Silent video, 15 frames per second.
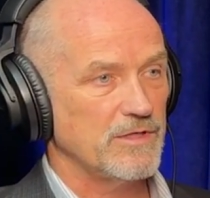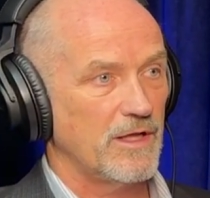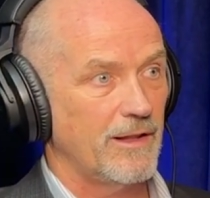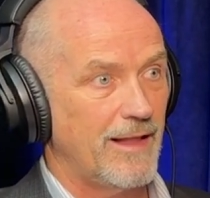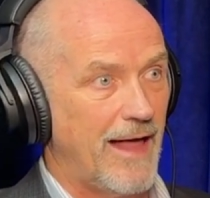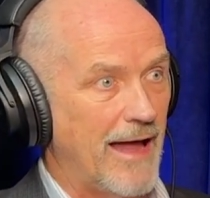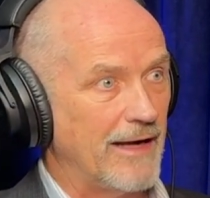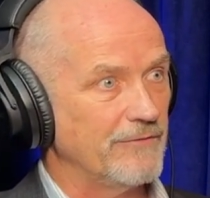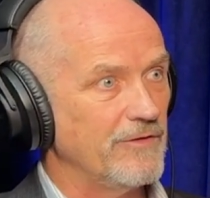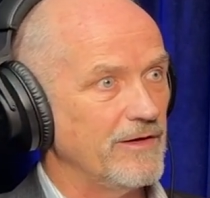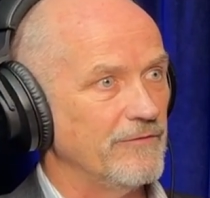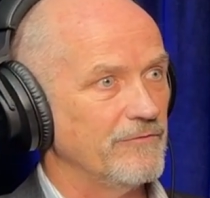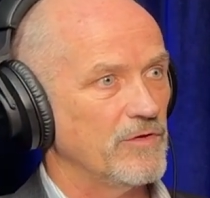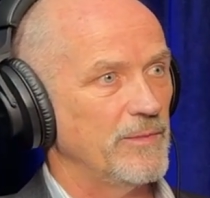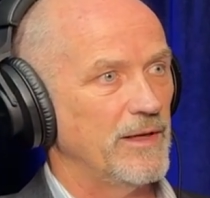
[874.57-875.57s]
a lot of
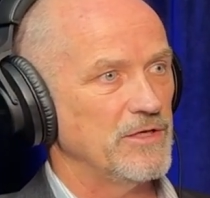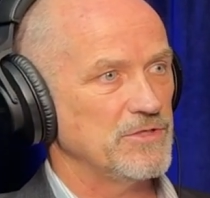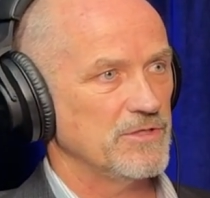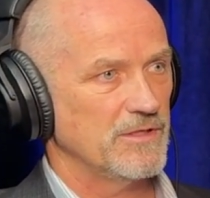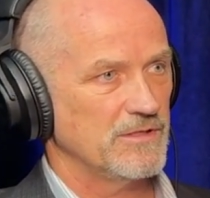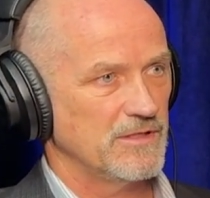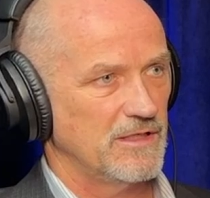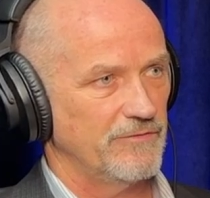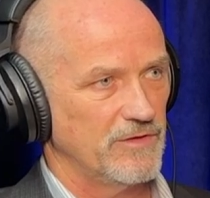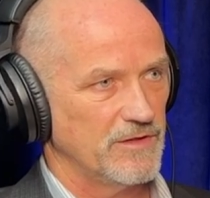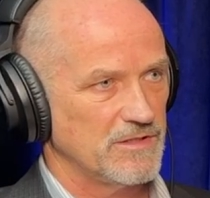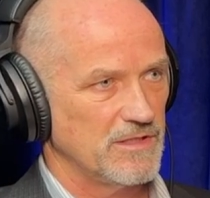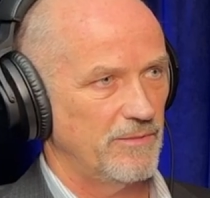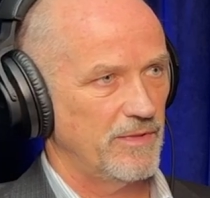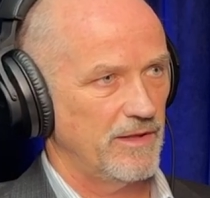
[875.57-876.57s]
information that's given
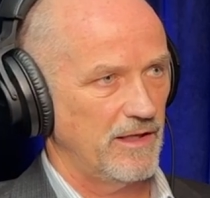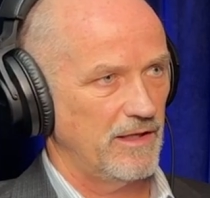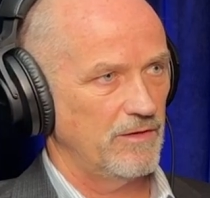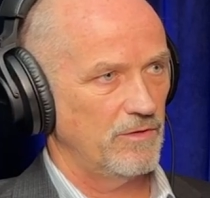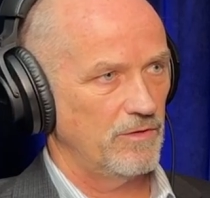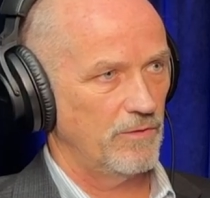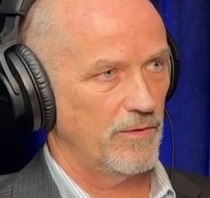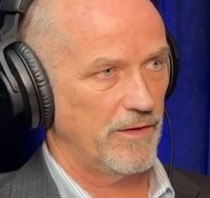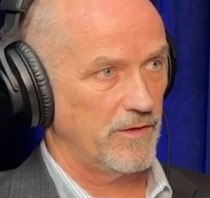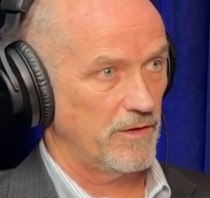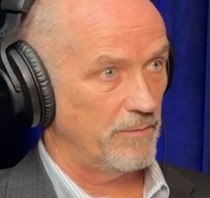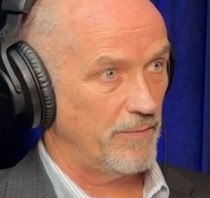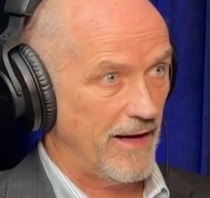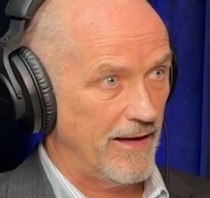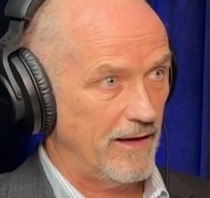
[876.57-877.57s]
to somebody when
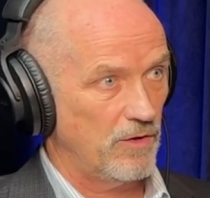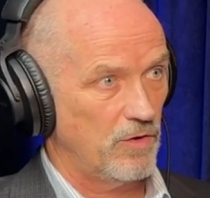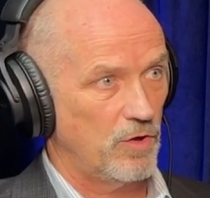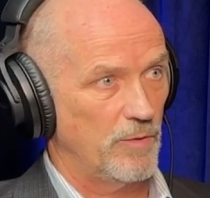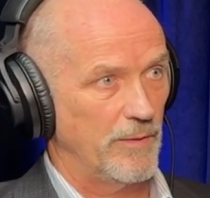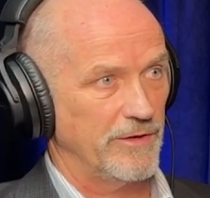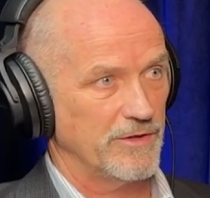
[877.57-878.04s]
they're buying a home,